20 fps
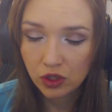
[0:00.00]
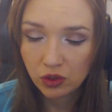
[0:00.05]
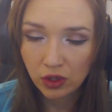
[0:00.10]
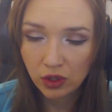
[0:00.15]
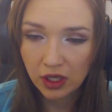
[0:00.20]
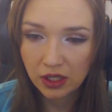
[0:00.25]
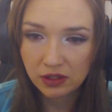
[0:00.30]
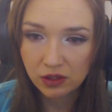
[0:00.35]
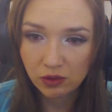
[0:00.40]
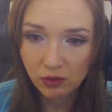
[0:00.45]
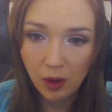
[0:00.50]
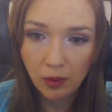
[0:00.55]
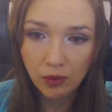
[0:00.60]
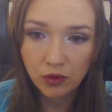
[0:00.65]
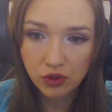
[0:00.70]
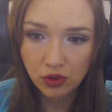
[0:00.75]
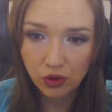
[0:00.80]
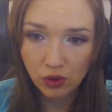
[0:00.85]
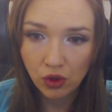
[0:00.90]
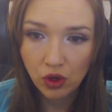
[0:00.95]
you can
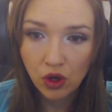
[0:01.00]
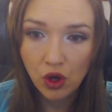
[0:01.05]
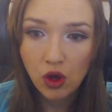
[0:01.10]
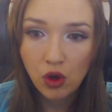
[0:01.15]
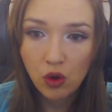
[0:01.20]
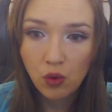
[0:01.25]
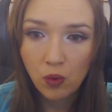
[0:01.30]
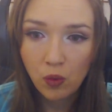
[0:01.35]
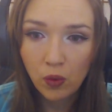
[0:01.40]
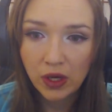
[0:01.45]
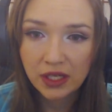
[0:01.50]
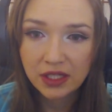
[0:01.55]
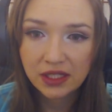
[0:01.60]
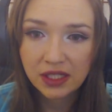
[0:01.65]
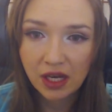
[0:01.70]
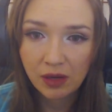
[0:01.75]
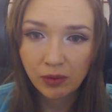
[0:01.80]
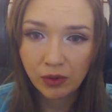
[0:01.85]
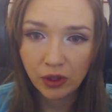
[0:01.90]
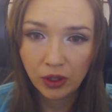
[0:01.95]
swap to with
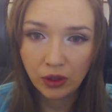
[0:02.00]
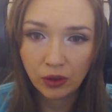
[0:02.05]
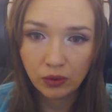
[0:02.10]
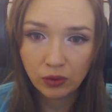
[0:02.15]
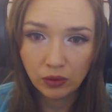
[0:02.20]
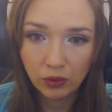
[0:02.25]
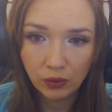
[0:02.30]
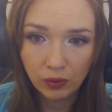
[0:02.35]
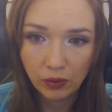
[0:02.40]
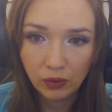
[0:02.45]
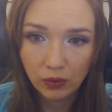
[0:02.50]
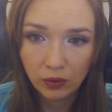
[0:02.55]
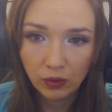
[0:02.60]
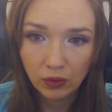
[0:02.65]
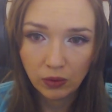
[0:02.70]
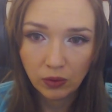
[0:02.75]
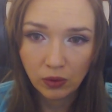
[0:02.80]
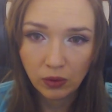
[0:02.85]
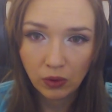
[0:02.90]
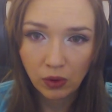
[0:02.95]
W.
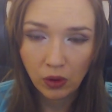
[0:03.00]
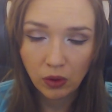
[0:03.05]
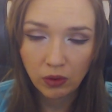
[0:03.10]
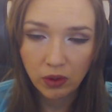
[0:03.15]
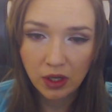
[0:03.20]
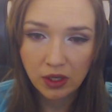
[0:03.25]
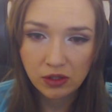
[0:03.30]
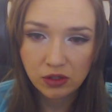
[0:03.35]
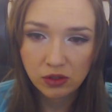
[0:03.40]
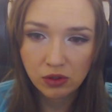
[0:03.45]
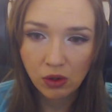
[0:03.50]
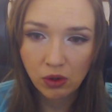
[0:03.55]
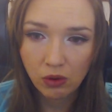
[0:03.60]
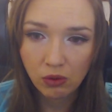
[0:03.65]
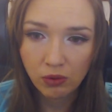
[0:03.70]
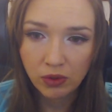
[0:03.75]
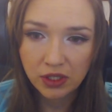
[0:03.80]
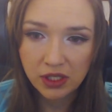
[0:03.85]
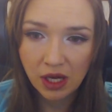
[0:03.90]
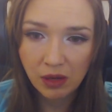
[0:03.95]
Okay,
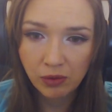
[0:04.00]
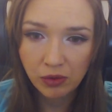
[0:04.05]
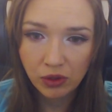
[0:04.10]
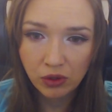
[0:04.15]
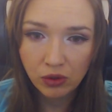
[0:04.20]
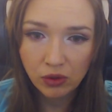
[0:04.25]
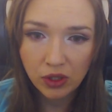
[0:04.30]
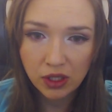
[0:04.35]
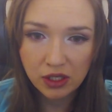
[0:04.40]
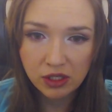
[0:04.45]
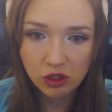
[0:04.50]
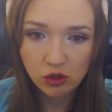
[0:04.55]
so with W